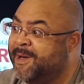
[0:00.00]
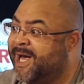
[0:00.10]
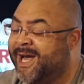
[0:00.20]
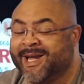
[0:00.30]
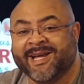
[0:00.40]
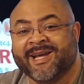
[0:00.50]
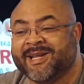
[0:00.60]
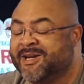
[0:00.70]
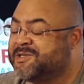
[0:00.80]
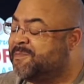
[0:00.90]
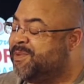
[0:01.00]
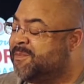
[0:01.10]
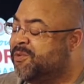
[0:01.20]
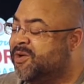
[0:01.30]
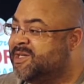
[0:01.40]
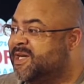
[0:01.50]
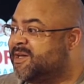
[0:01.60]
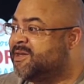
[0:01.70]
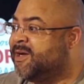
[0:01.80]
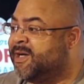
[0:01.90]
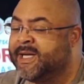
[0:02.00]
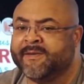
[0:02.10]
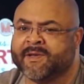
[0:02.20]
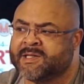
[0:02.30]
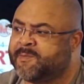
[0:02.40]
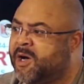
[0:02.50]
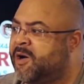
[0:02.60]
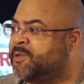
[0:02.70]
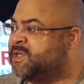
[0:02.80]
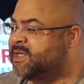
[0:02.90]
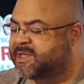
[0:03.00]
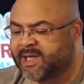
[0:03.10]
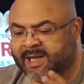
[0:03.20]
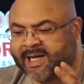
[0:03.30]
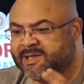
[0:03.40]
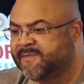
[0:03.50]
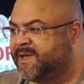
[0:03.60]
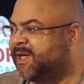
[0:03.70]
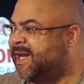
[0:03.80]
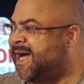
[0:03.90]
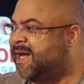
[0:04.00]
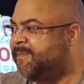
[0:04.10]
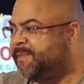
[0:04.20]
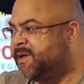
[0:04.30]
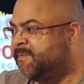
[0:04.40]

Hey, there's some big boys out there, and even the small ones. Just collectively, a lot of big